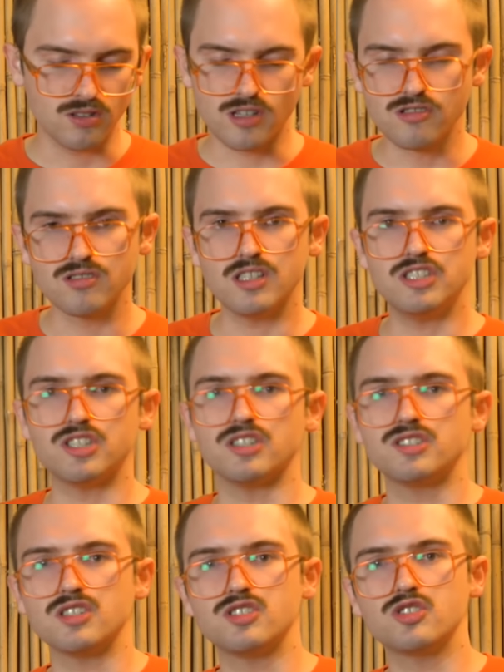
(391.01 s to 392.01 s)
Literally
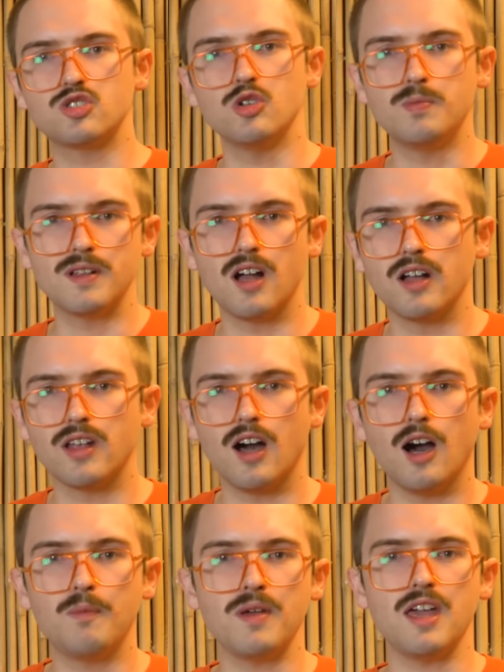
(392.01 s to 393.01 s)
just scoop it on
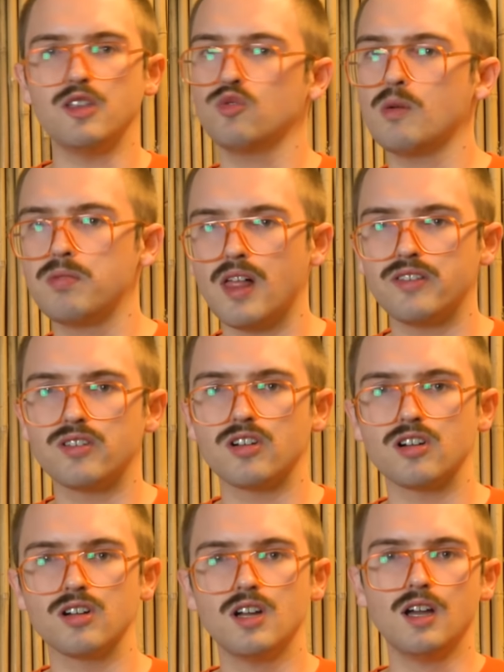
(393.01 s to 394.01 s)
up into a
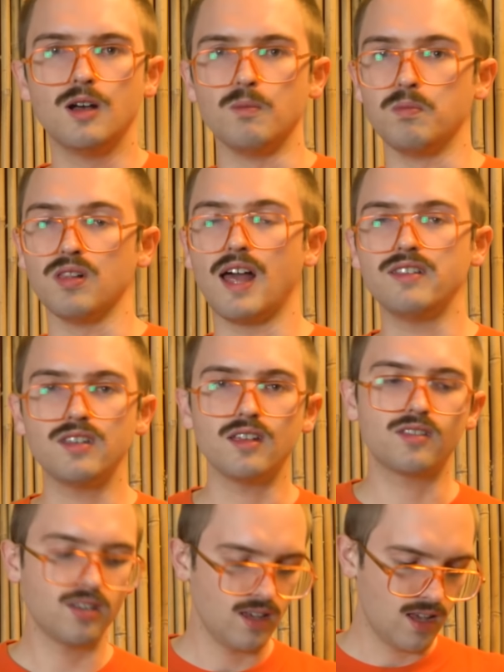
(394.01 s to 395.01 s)
blender, blend
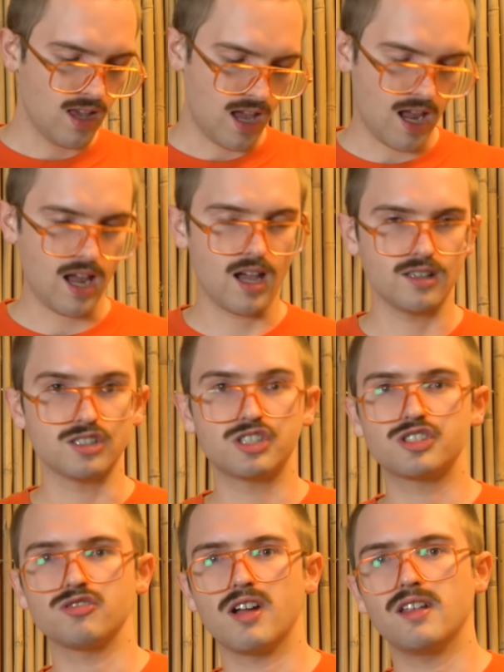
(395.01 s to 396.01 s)
it, and
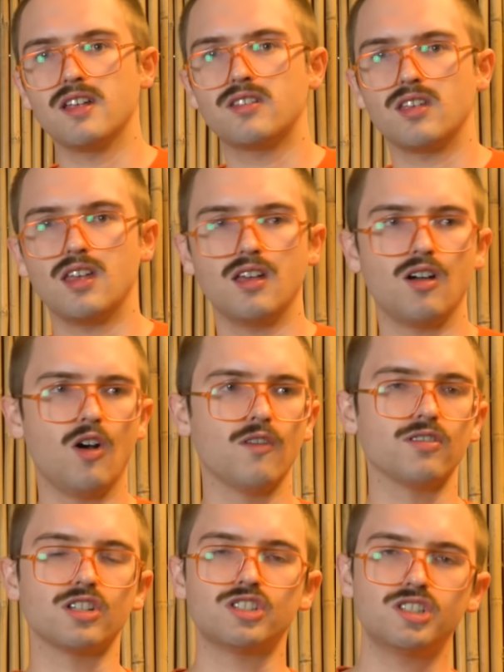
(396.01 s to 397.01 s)
strain it
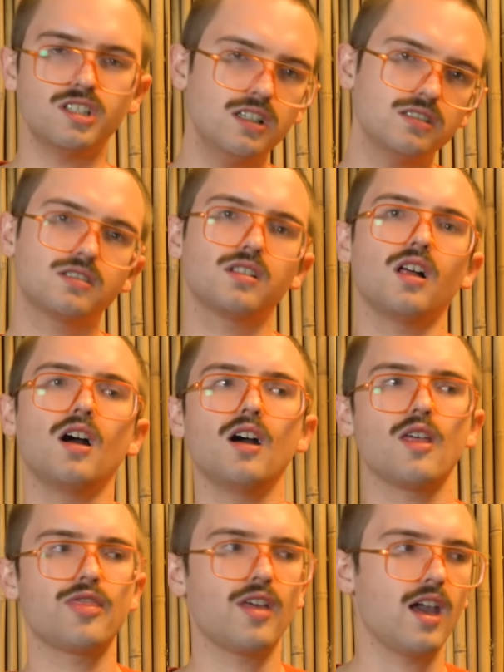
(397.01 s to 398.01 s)
over a
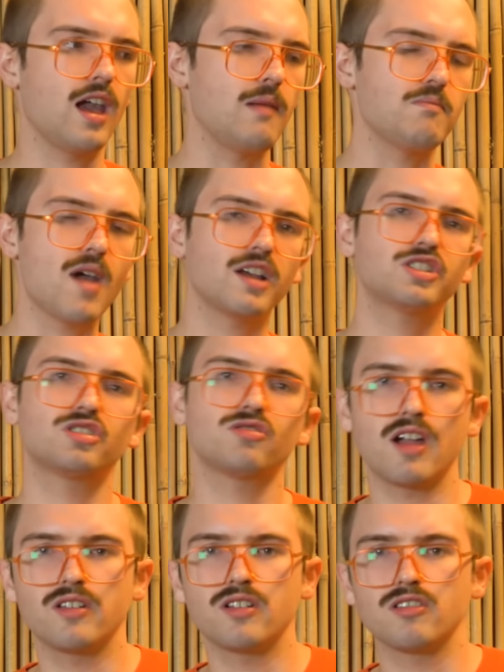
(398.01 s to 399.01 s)
cheesecloth, a mesh
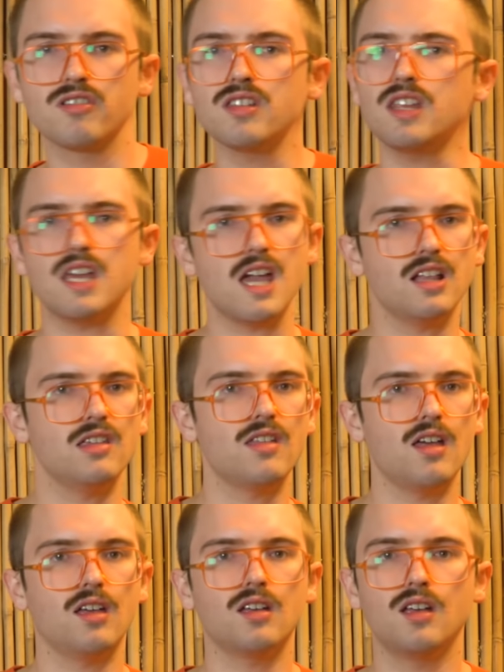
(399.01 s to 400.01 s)
strainer, really
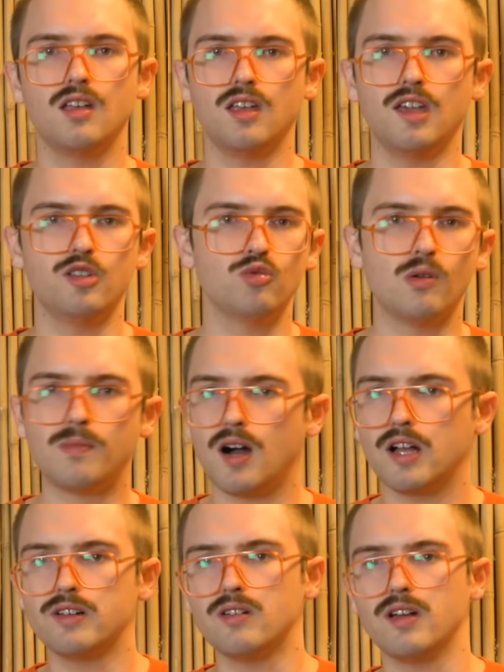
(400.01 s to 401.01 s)
anything into a
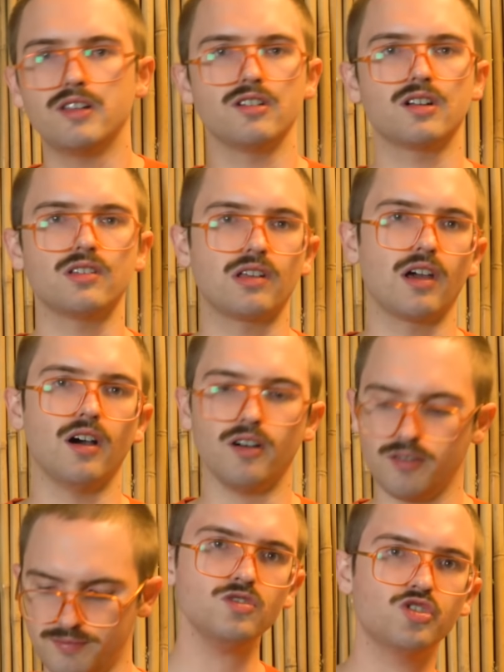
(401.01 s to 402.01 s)
bottle and you're good to
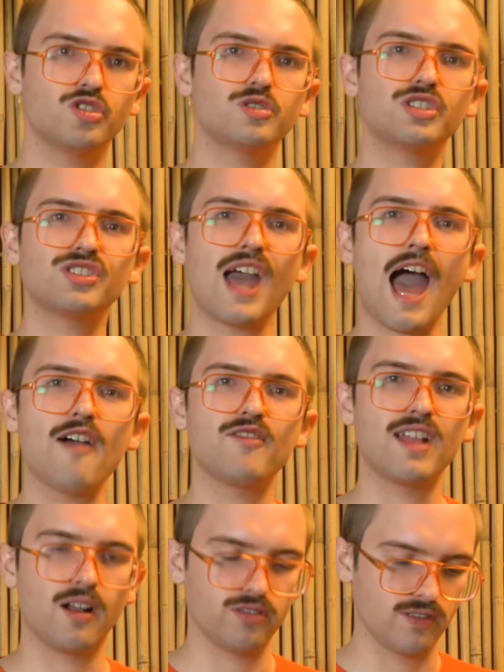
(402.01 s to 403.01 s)
go. So just half
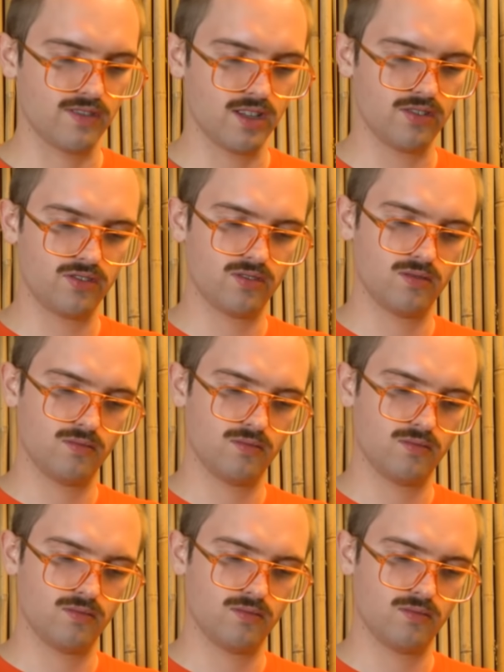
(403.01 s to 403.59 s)
an ounce of this.